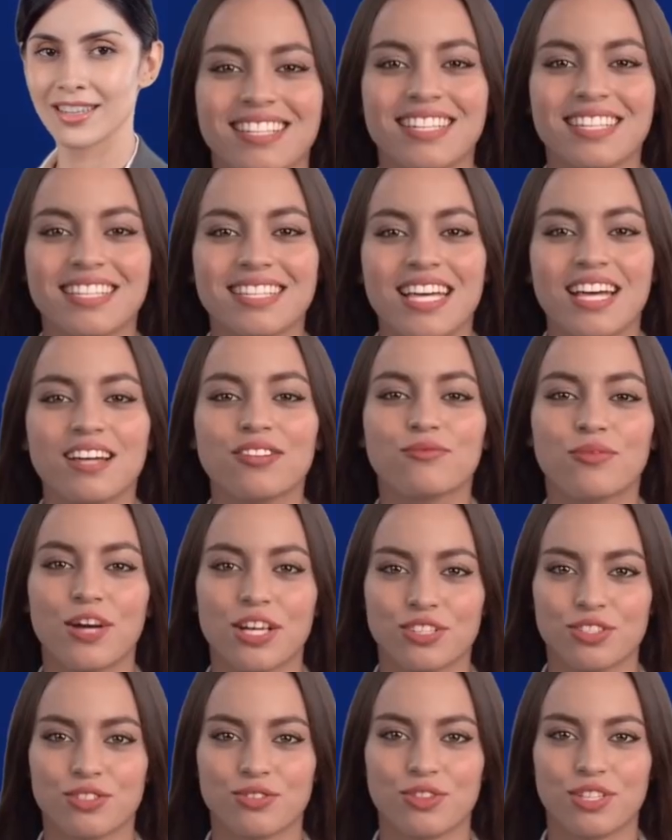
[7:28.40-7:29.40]
Detailed
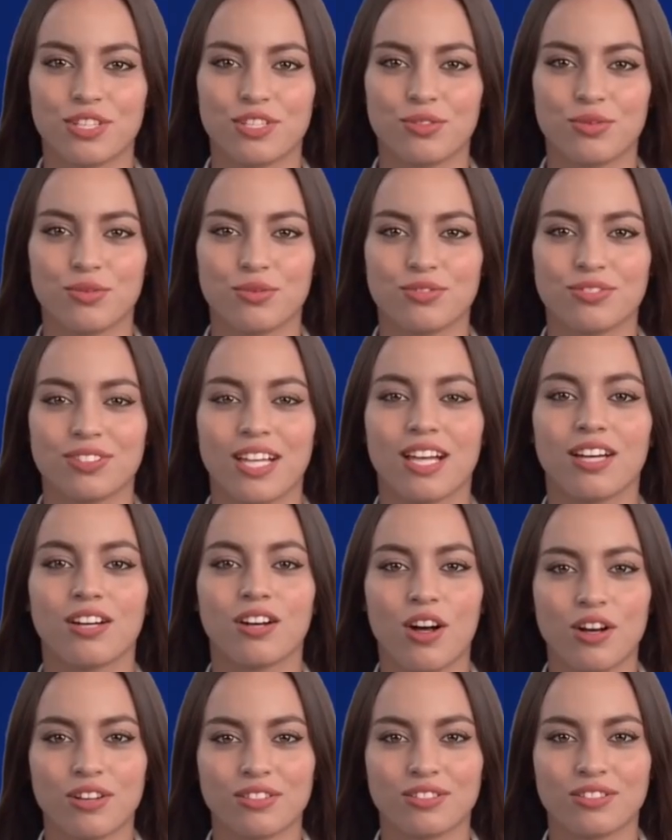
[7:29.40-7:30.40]
registry tools like
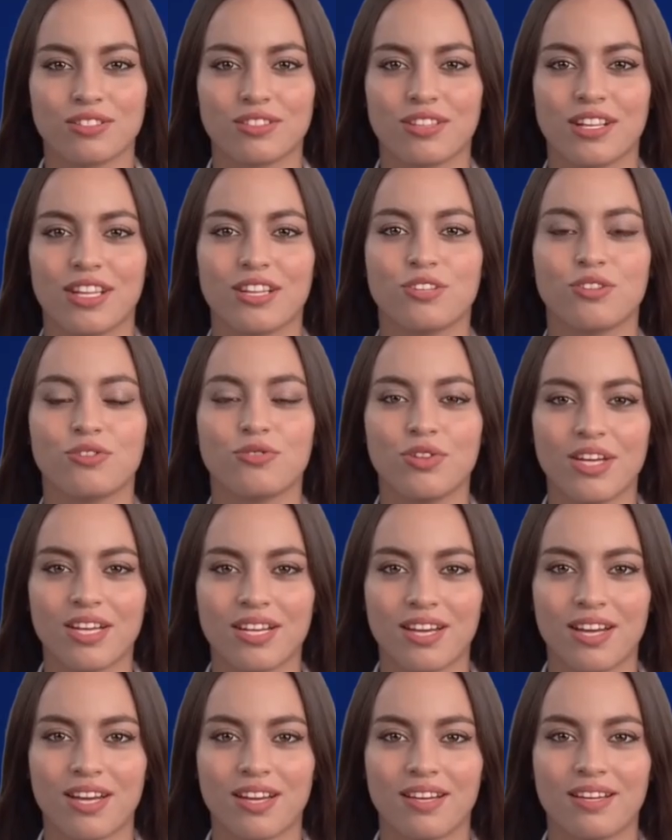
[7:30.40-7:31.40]
Consul and
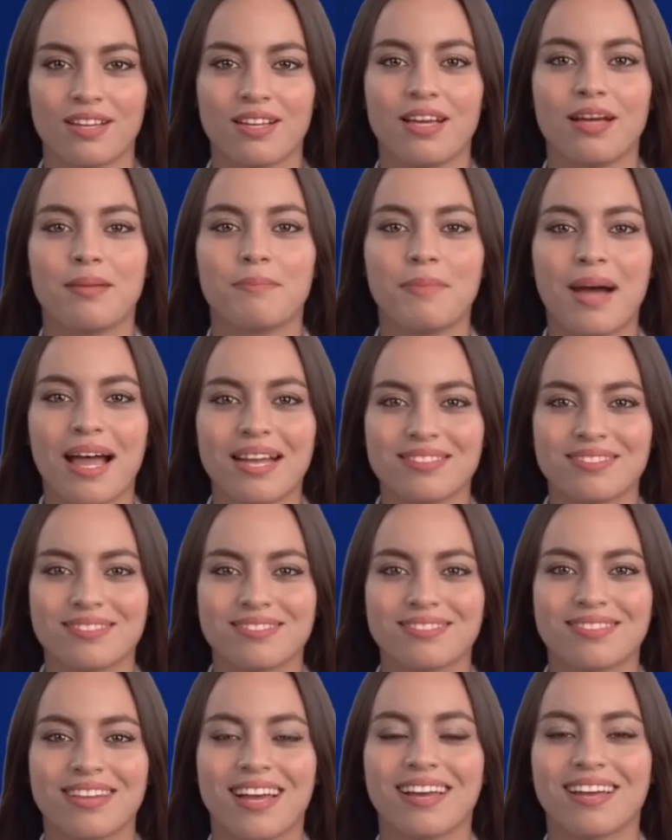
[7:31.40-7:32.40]
Eureka.
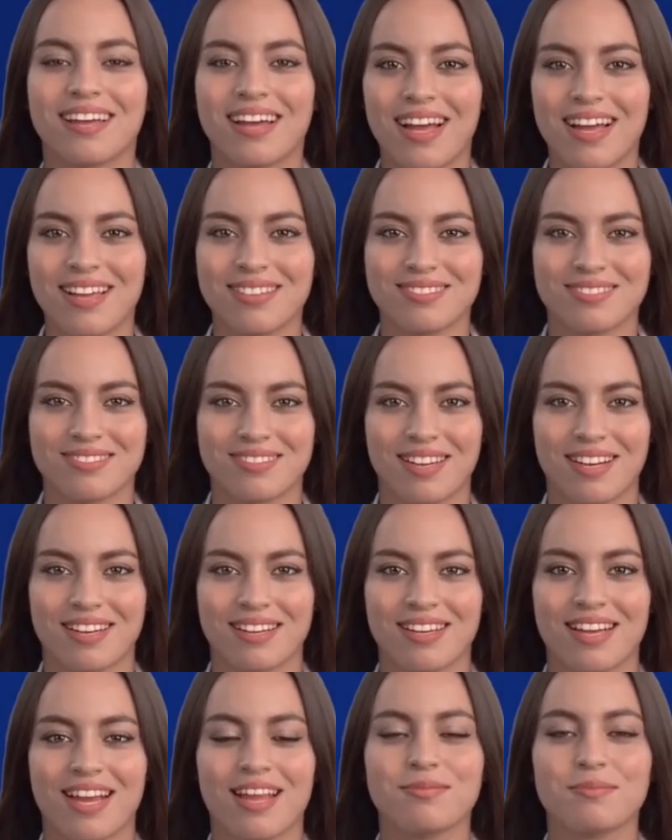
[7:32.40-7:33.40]
Patterns like
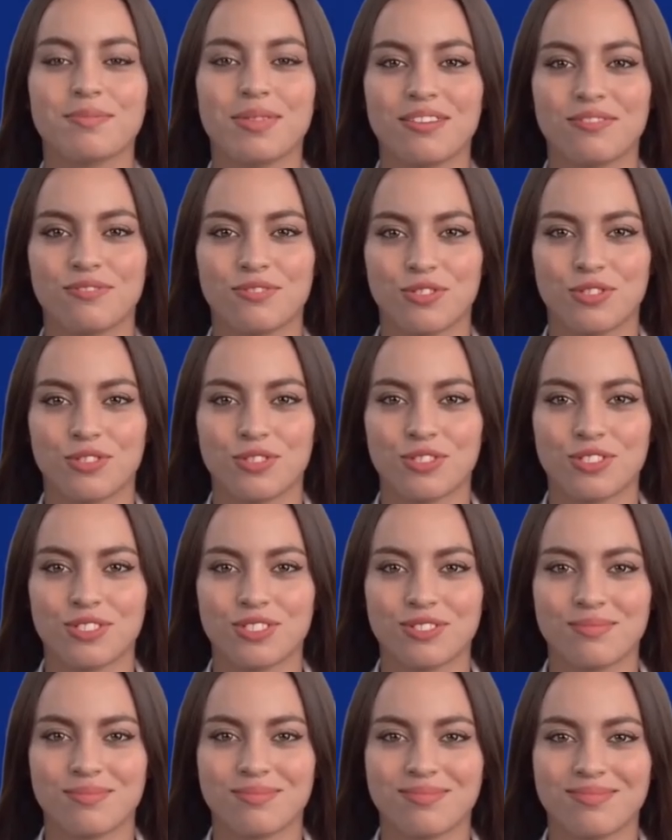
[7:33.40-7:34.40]
client-side and
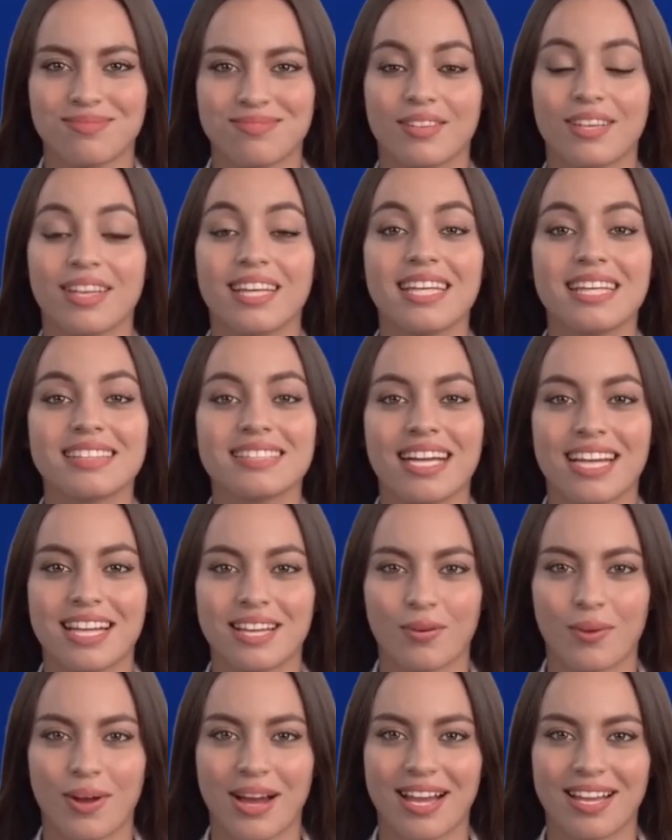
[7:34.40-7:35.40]
pitfalls. The key
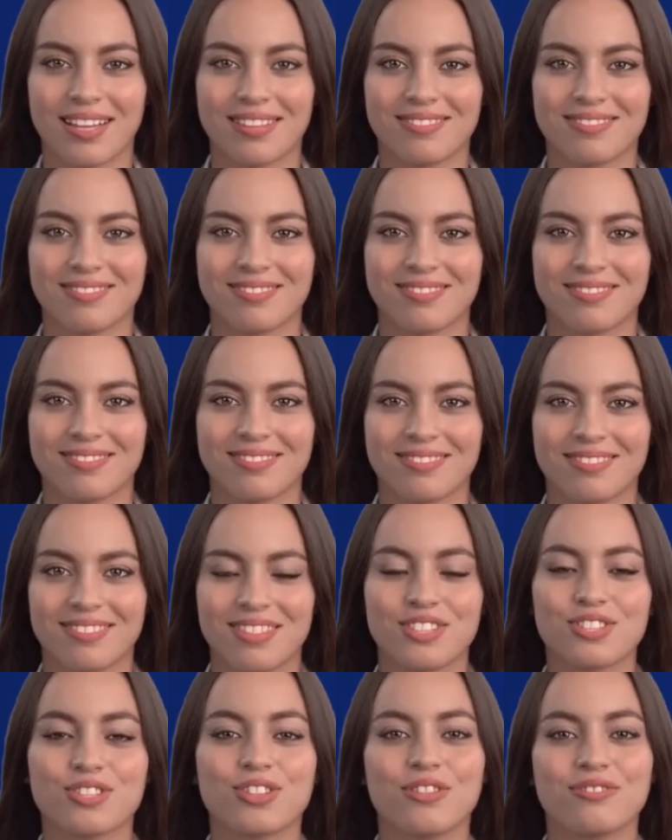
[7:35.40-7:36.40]
takeaway.
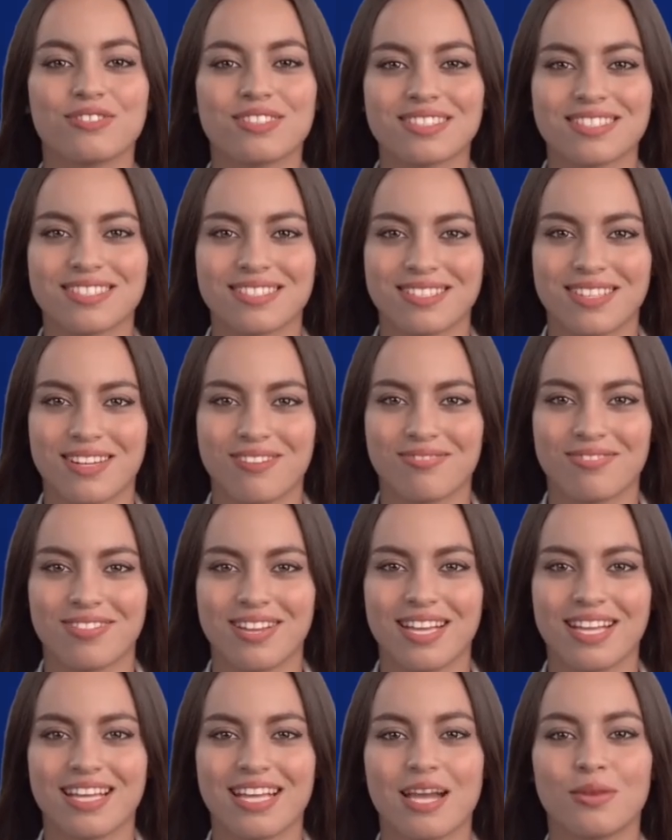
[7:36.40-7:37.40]
Service
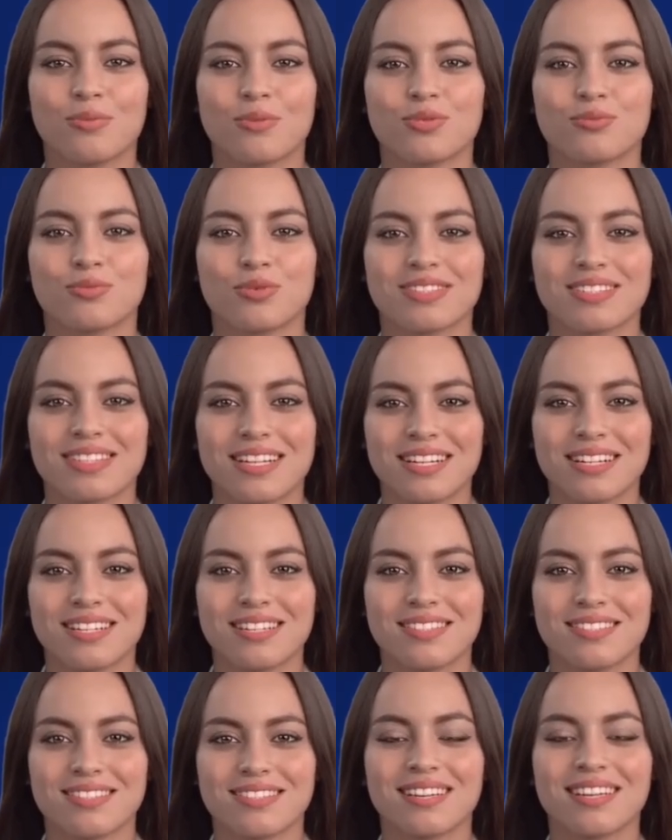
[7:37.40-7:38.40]
discovery enables
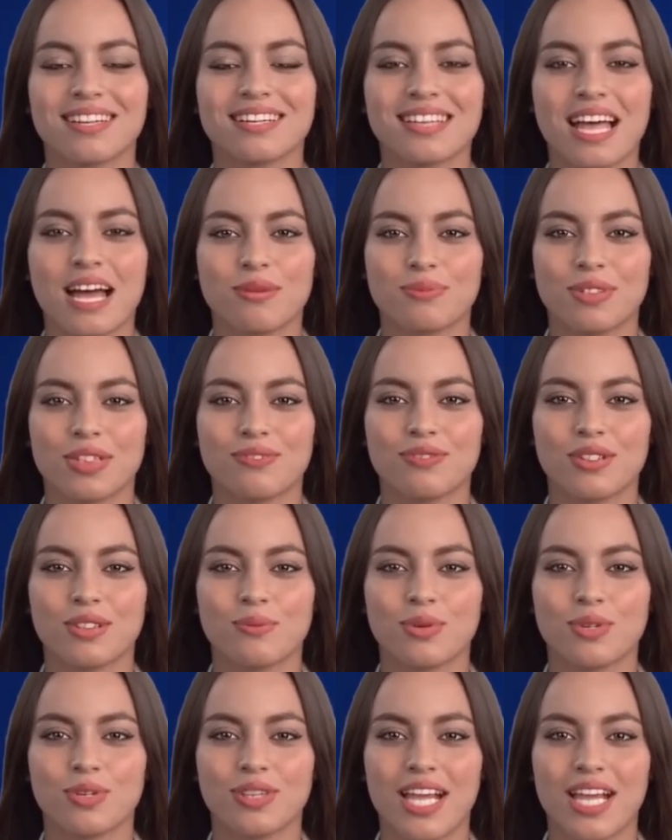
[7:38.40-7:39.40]
resilient, adaptive
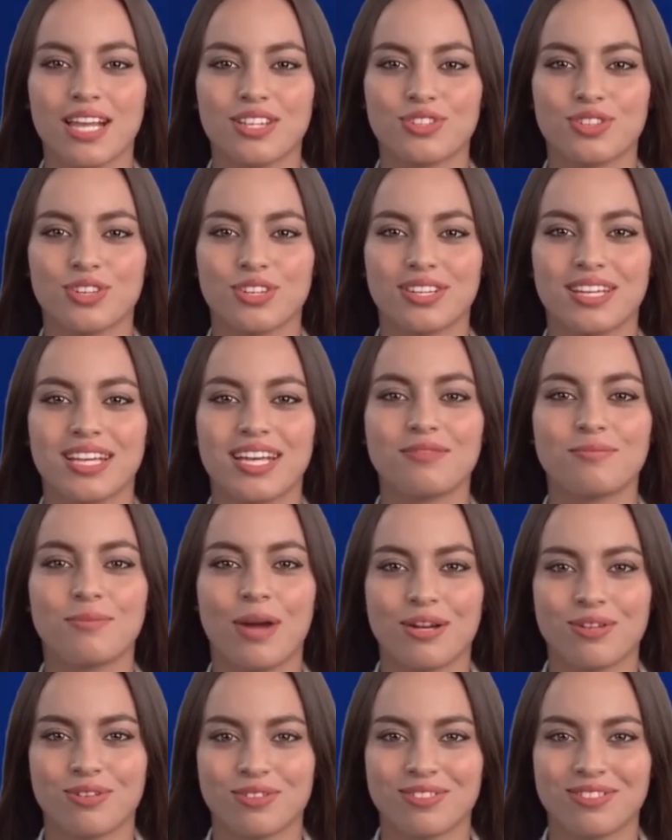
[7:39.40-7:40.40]
communication in
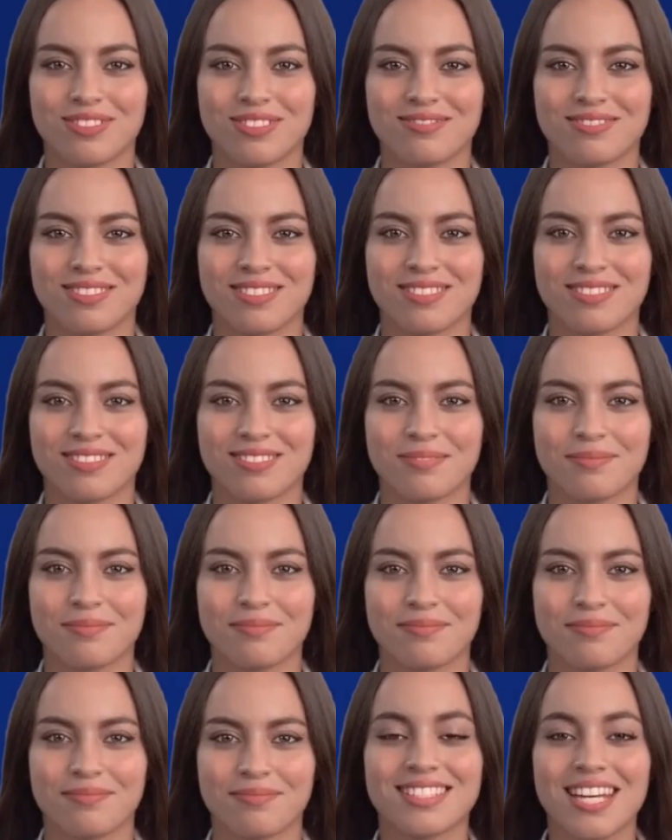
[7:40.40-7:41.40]
microservices.
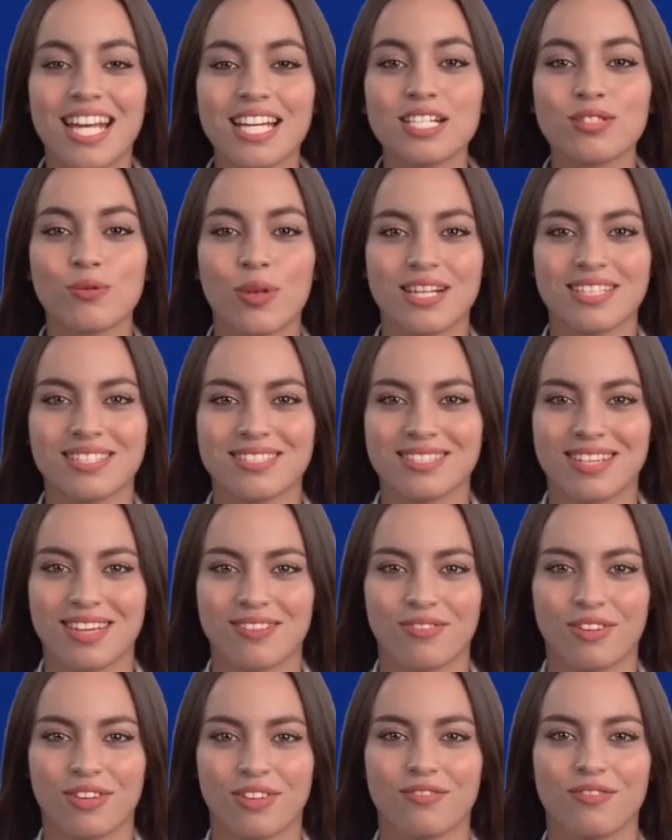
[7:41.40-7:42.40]
Day
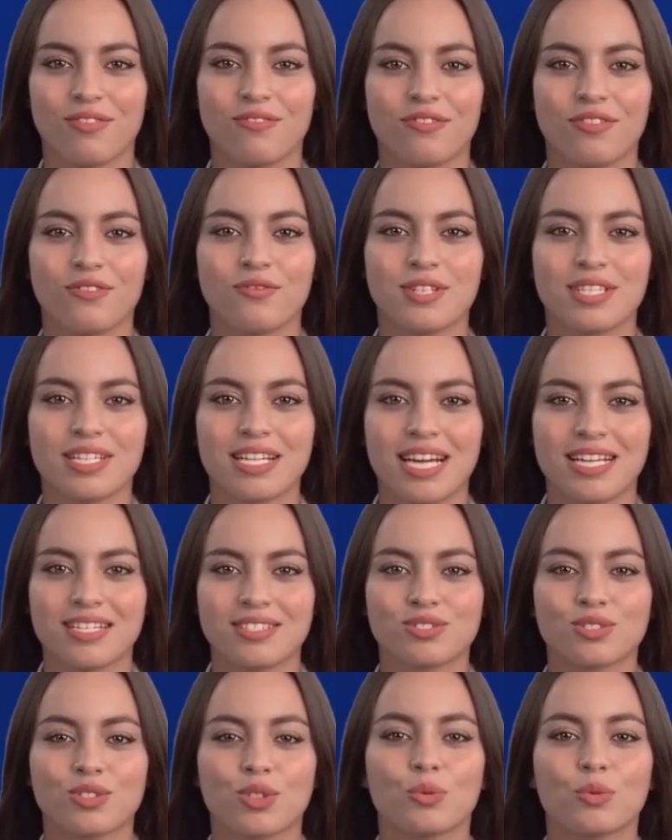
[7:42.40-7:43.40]
27 of the 50
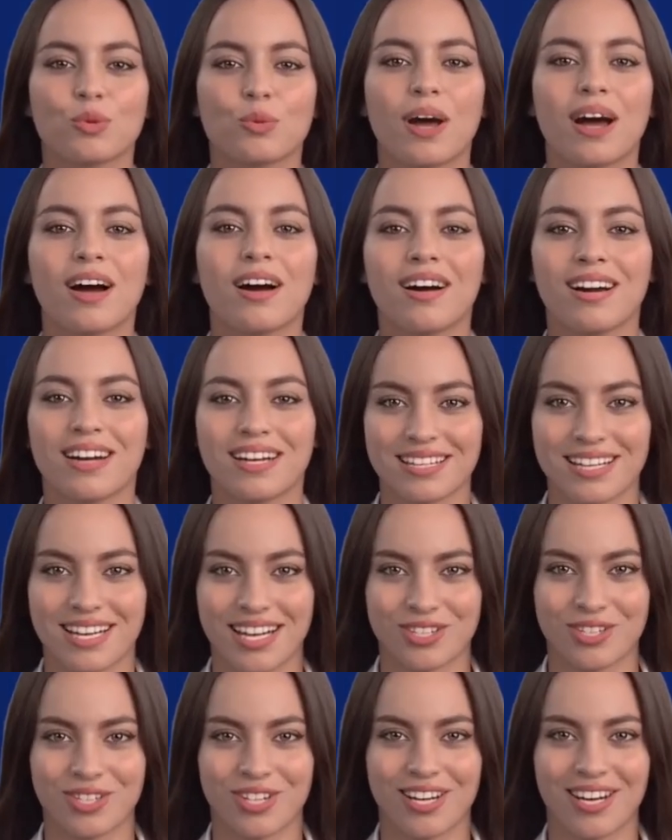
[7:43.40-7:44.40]
Days Software
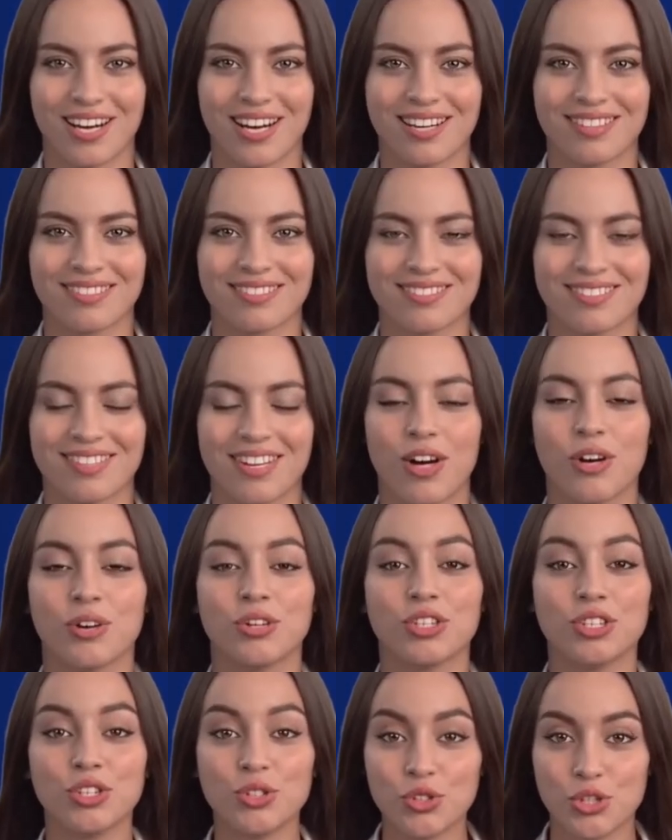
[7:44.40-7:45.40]
Architecture class
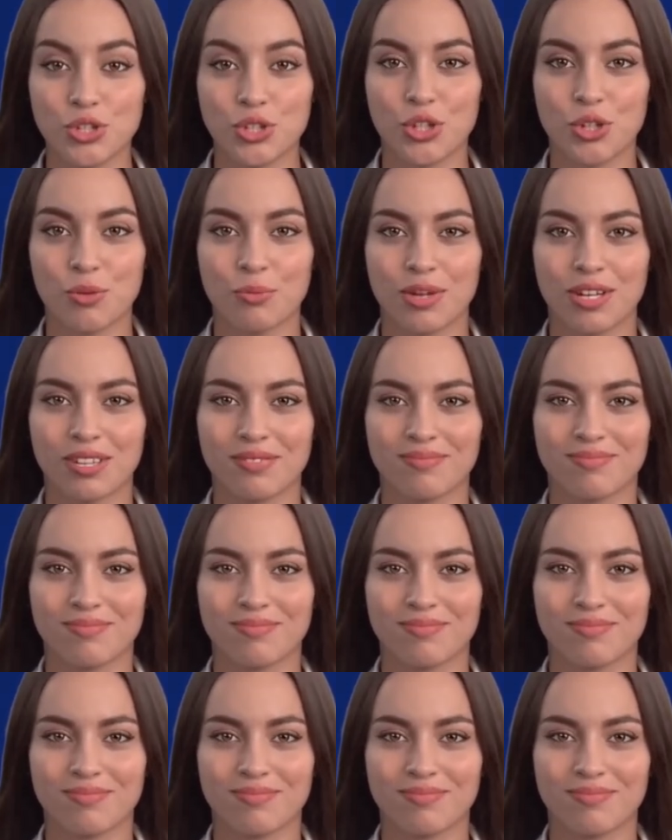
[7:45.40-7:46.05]
on YouTube.